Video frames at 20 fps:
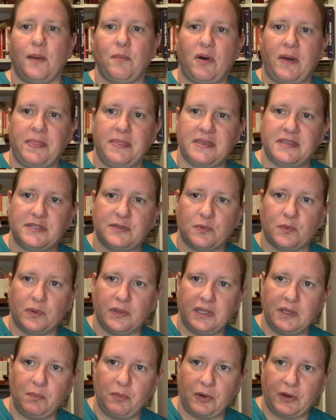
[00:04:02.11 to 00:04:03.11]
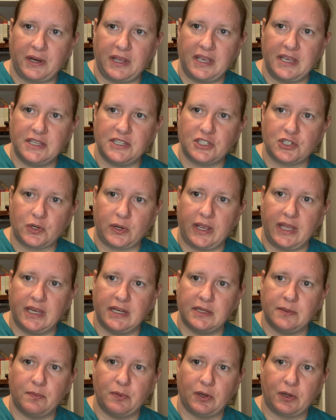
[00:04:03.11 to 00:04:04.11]
bought this really pretty
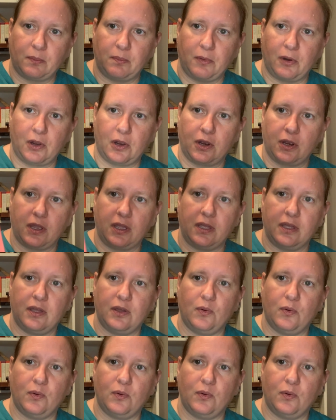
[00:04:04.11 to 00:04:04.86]
Strand bookmark,